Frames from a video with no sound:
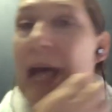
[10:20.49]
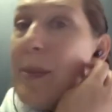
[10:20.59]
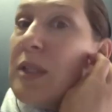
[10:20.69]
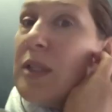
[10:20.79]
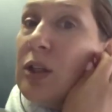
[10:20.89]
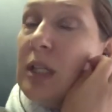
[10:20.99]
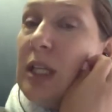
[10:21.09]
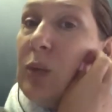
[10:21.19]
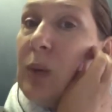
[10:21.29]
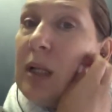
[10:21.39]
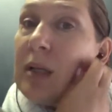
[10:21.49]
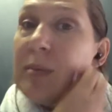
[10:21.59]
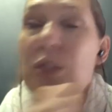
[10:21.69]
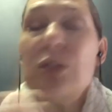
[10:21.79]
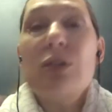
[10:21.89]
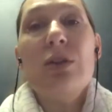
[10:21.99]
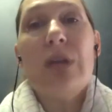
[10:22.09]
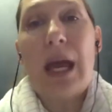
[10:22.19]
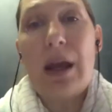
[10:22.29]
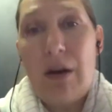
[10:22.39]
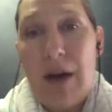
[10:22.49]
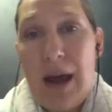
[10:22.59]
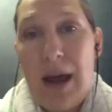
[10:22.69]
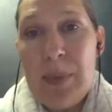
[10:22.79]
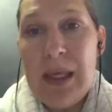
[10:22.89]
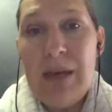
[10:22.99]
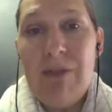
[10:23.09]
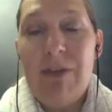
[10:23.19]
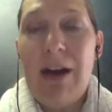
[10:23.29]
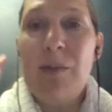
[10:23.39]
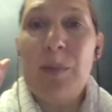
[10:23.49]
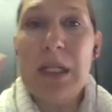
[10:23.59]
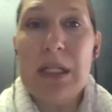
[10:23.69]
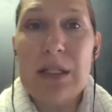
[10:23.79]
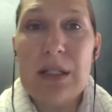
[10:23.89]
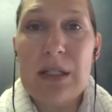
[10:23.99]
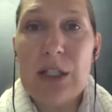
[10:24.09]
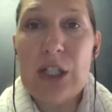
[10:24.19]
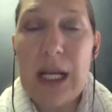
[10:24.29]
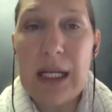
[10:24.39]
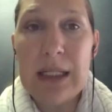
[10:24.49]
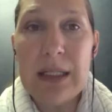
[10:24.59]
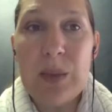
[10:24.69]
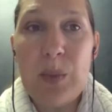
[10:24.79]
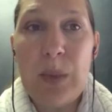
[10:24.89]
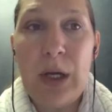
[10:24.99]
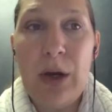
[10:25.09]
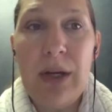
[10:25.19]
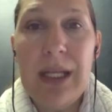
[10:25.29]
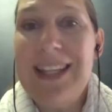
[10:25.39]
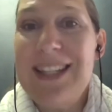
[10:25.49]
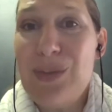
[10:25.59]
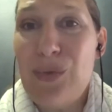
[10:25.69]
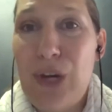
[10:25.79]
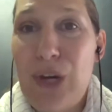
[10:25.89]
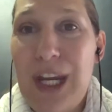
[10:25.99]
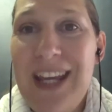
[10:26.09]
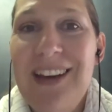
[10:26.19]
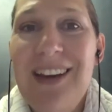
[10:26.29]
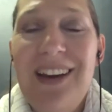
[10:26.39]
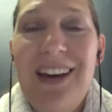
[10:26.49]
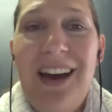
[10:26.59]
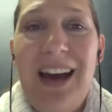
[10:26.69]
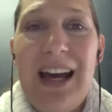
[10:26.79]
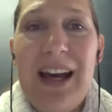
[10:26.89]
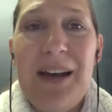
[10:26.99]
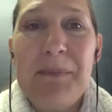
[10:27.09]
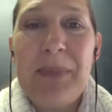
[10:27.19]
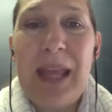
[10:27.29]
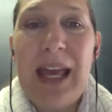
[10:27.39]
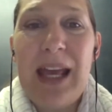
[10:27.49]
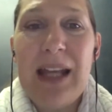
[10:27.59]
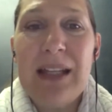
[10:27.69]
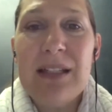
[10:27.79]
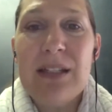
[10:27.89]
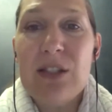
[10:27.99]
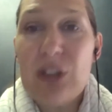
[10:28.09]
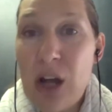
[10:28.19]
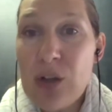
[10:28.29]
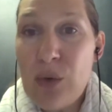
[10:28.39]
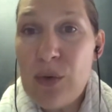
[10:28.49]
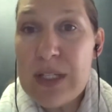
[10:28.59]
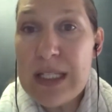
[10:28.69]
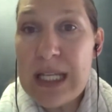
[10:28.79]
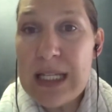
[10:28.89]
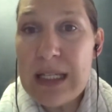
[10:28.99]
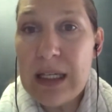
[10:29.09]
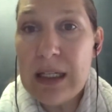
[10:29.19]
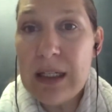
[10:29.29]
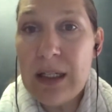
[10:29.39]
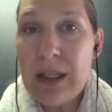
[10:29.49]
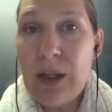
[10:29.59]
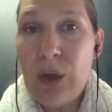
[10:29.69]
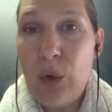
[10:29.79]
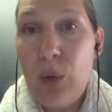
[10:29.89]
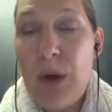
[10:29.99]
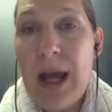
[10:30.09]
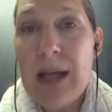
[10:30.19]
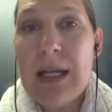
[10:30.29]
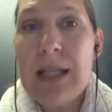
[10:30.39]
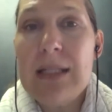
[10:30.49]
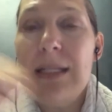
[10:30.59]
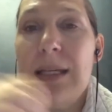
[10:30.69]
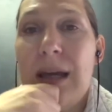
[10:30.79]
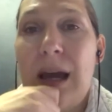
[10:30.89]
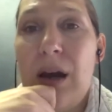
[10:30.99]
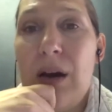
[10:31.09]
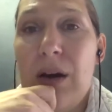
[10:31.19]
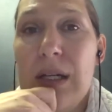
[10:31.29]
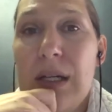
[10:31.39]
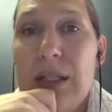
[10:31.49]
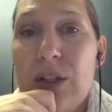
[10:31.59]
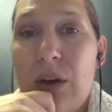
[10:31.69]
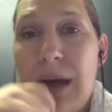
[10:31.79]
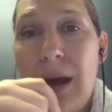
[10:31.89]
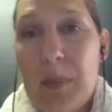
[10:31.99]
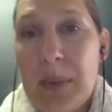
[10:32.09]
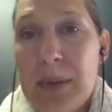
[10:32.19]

Absolutely, you're welcome to. Grab the 5-minute checklist below. It is free. And start off assessing your brand and seeing how it's showing up.